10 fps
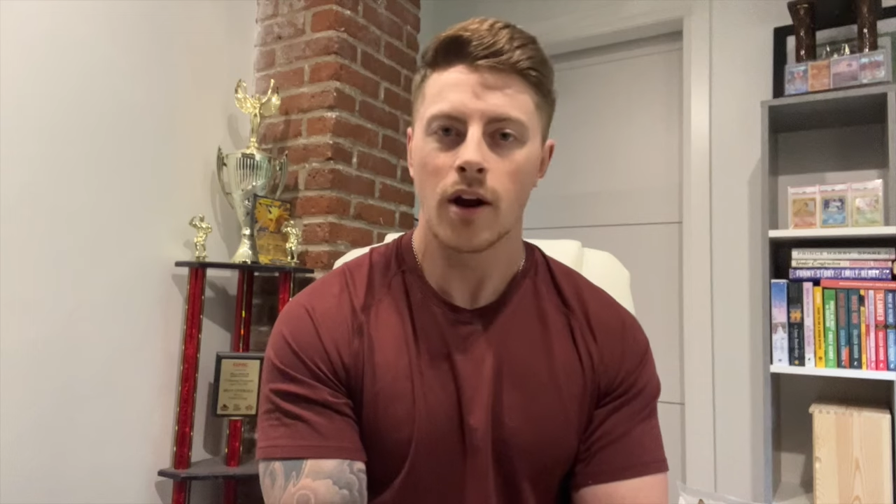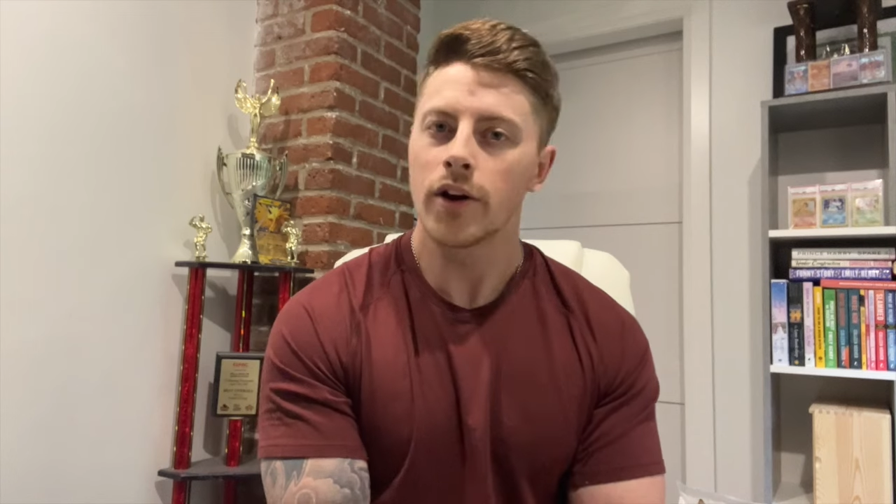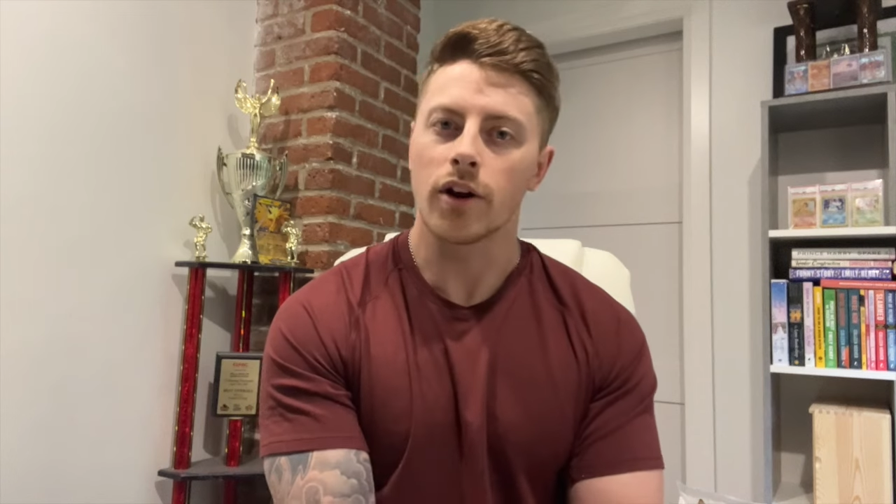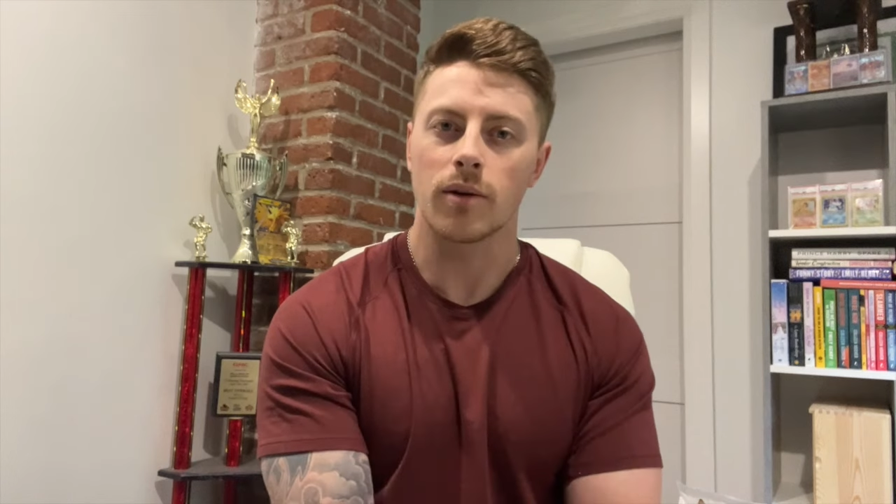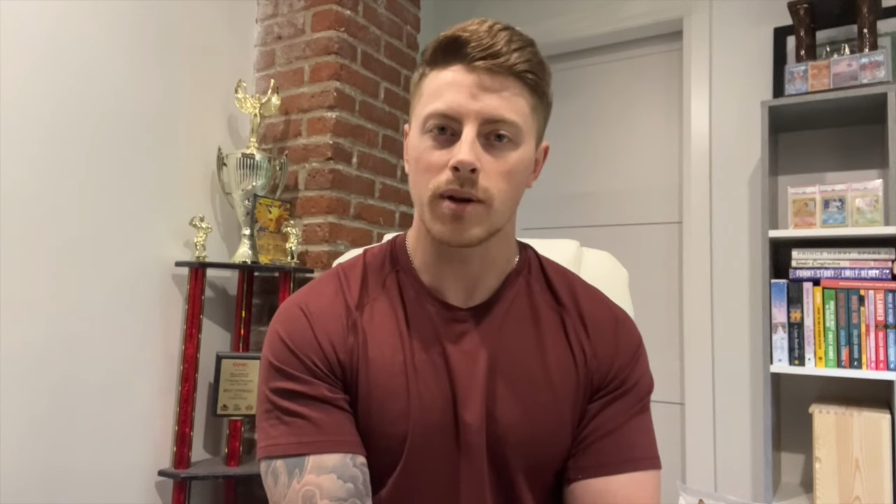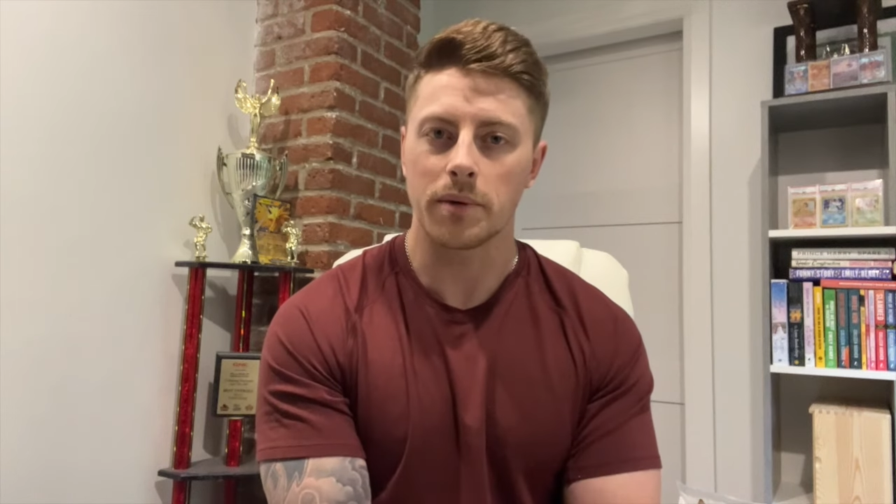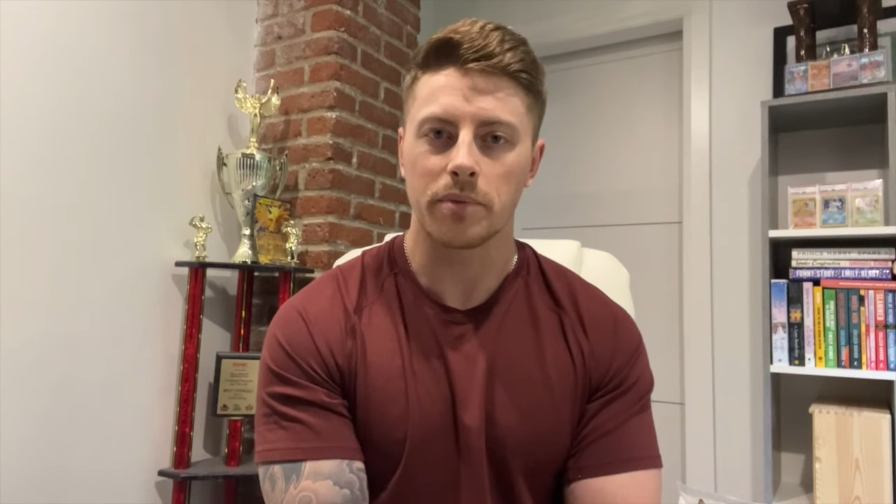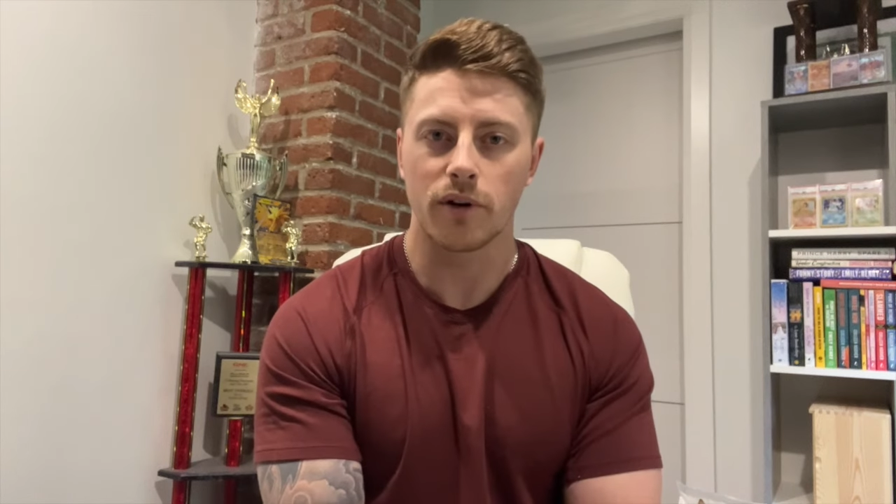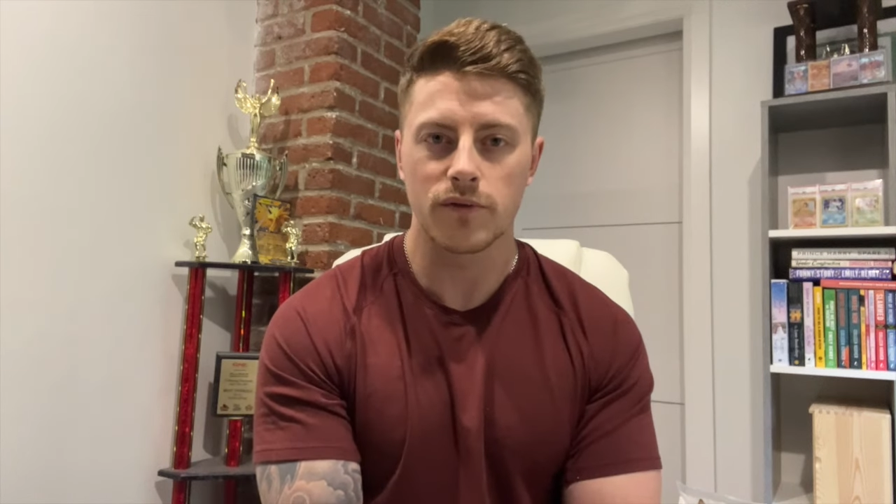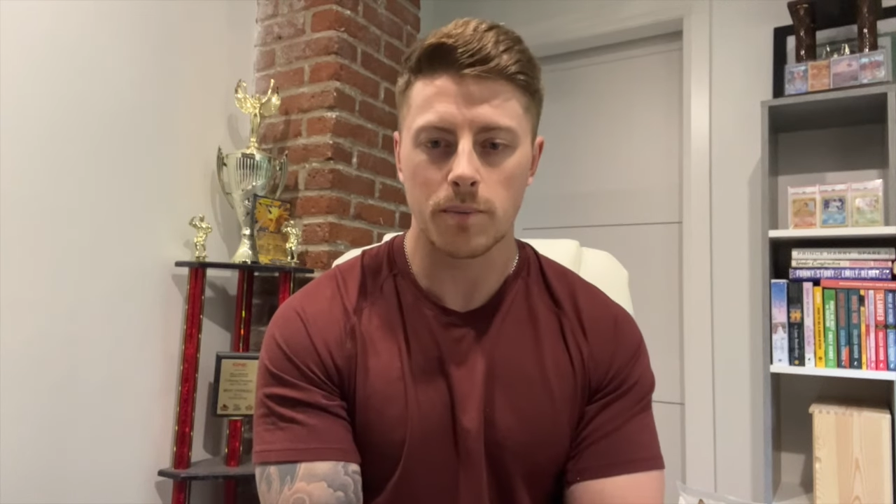could have been
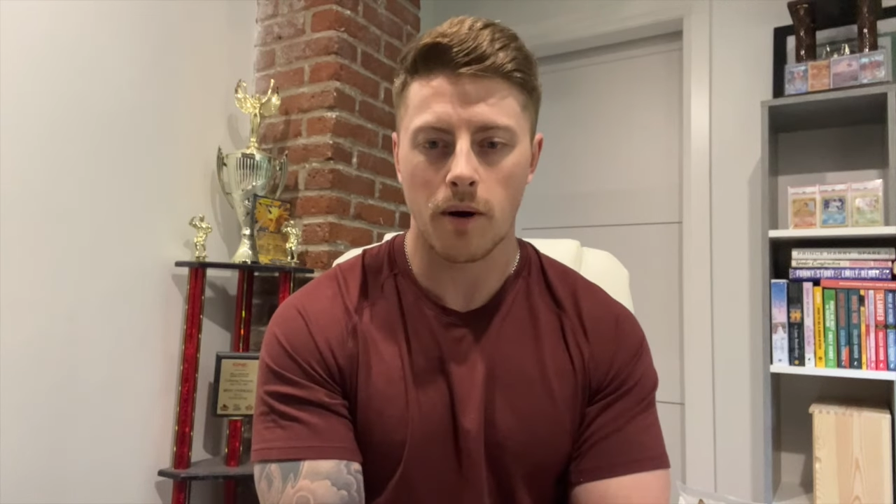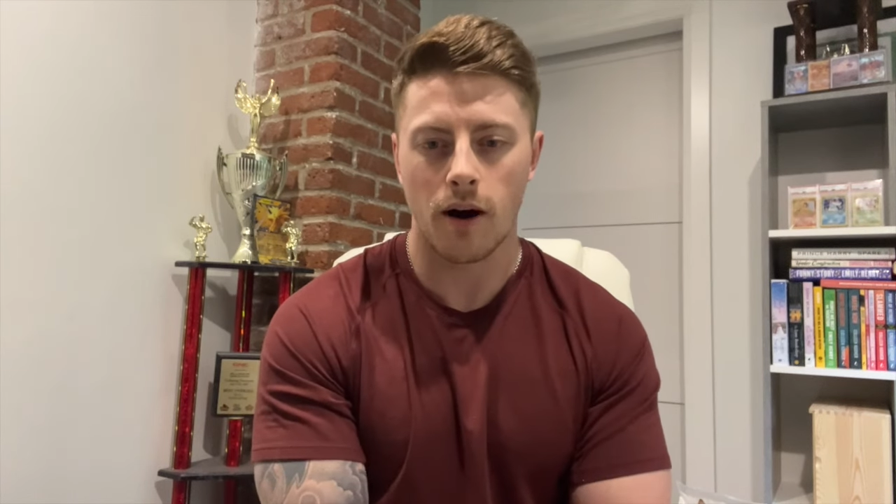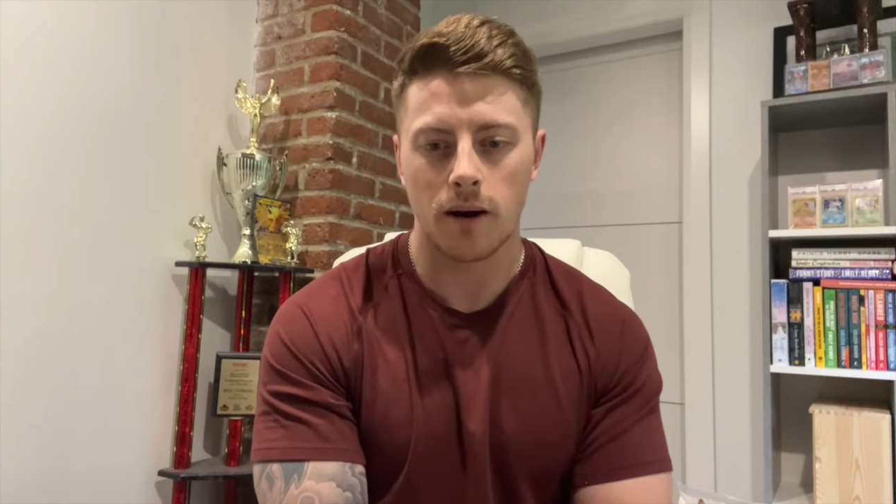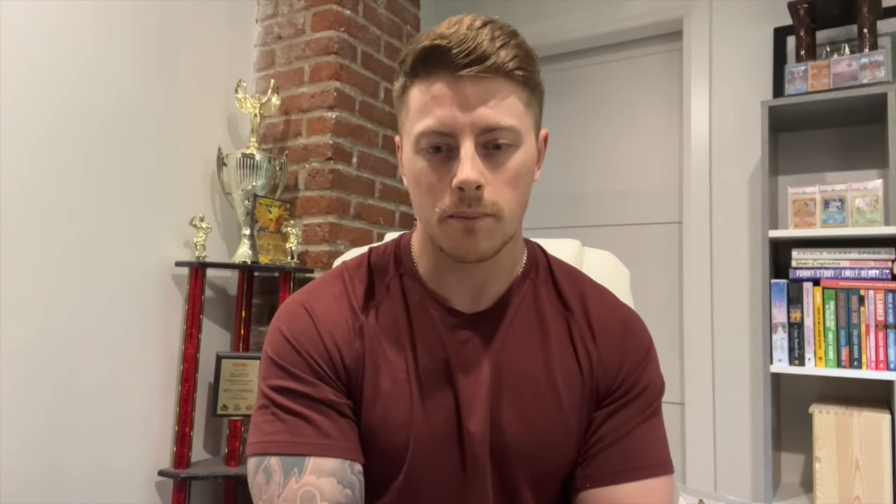improved upon.